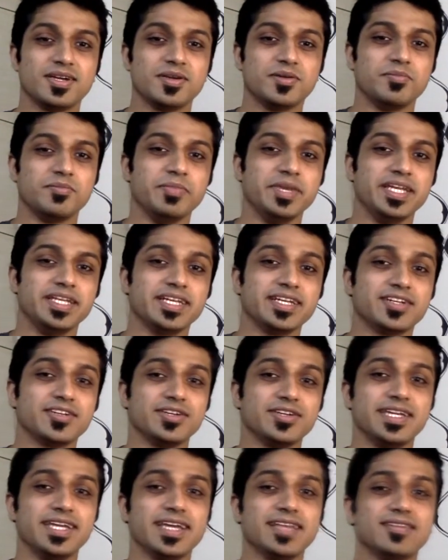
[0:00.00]
Meeting
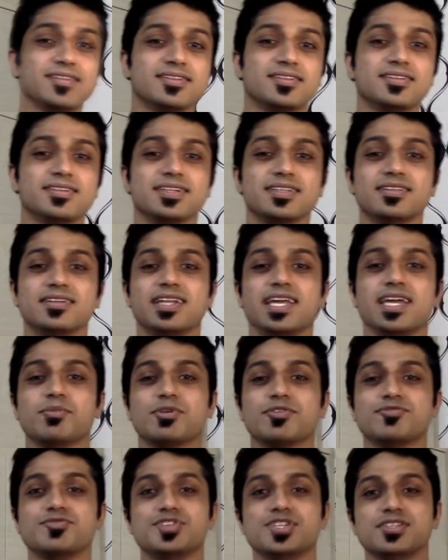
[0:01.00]
together in the name
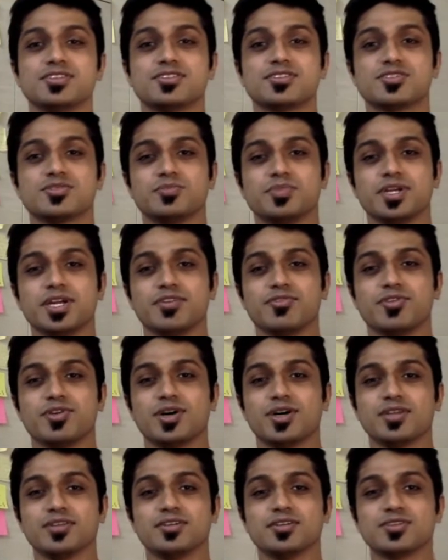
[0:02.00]
of Jesus to pray for
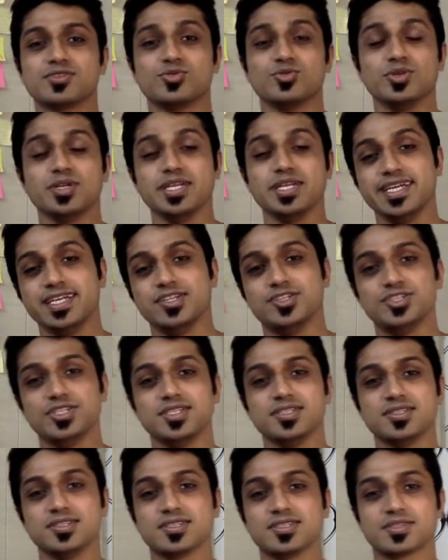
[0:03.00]
others who need
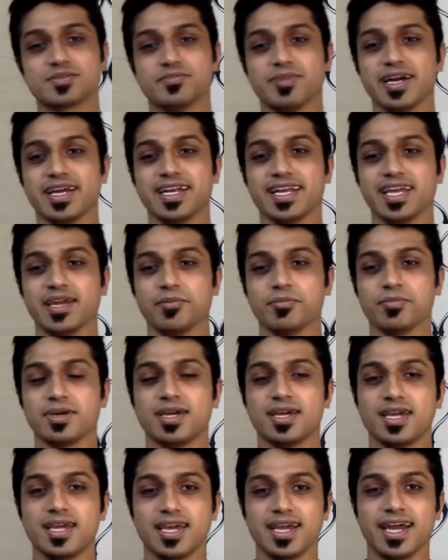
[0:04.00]
Jesus by name,
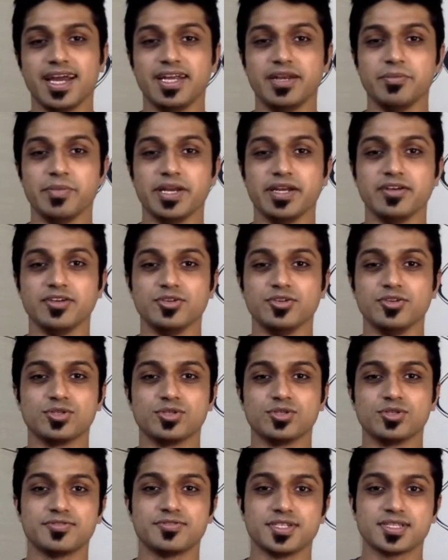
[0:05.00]
and it made a huge
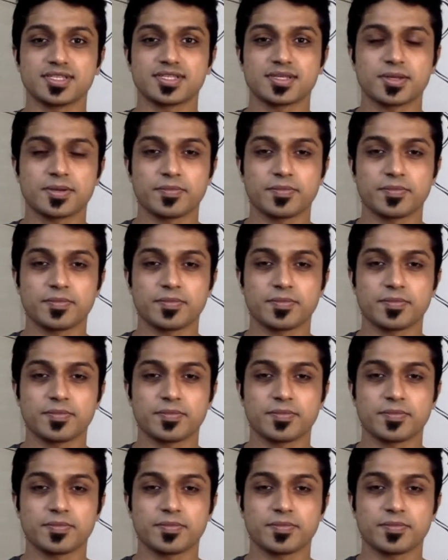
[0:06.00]
difference.